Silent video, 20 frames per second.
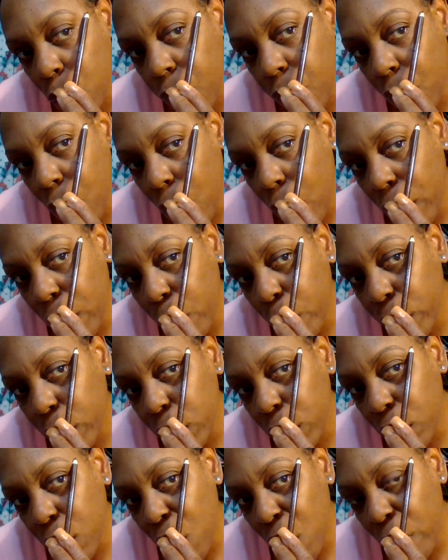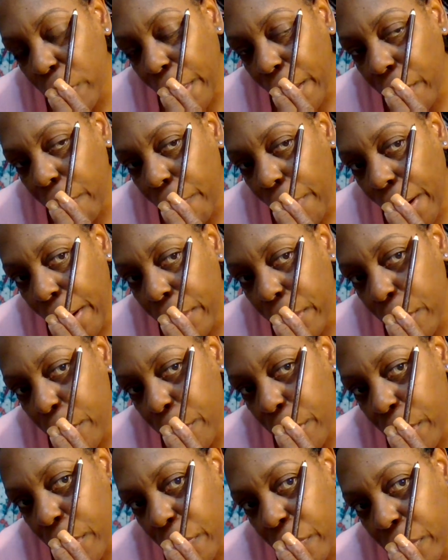far. You want to just go like right
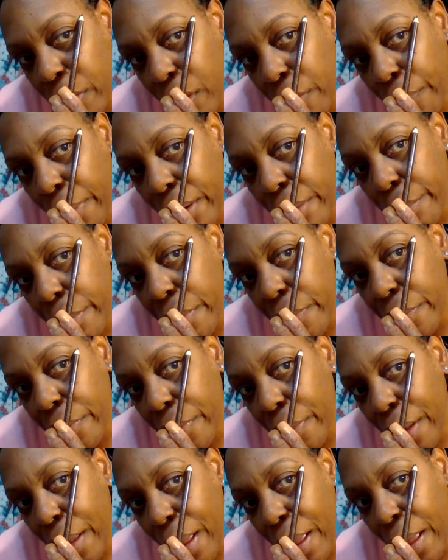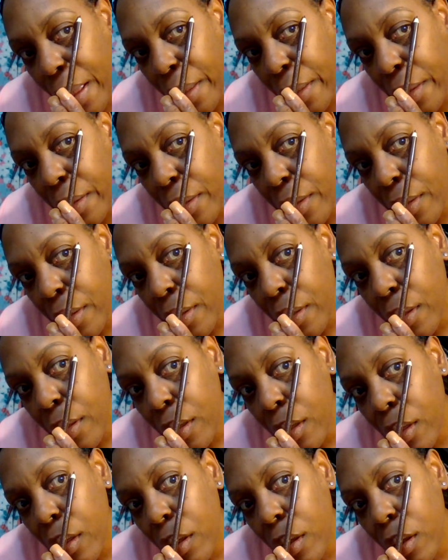above here, right above your eye.
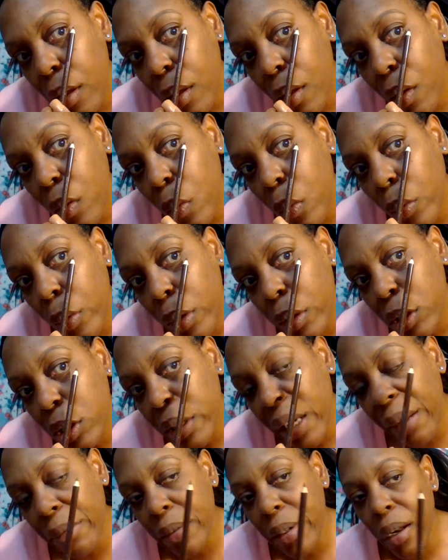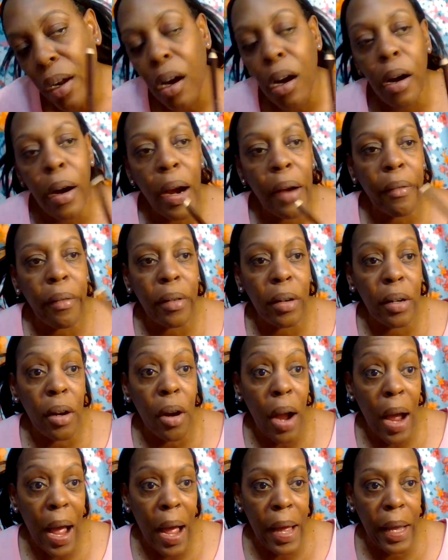Or shape there, or however
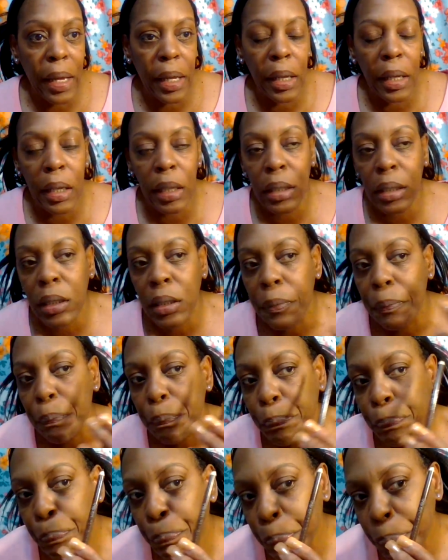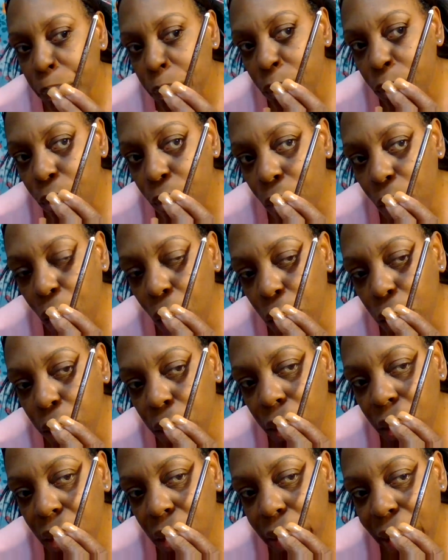your eye is.
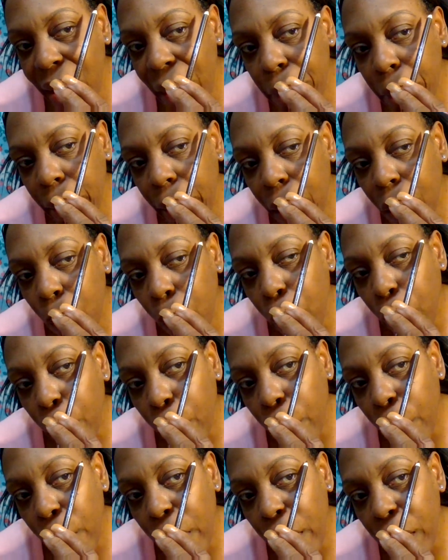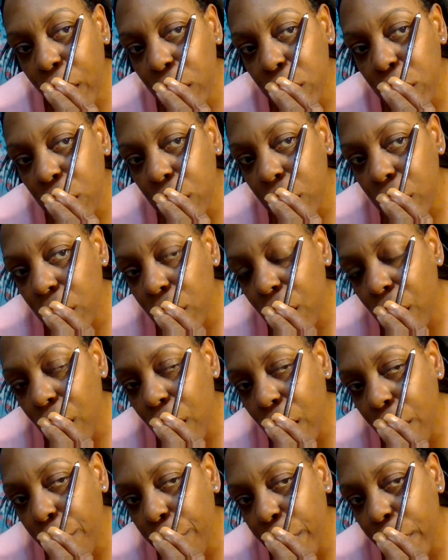Just stop like right
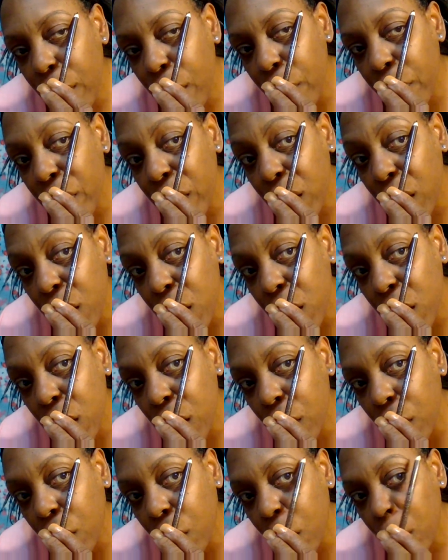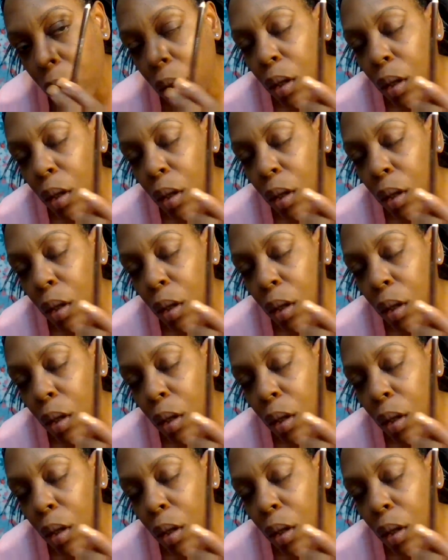above here.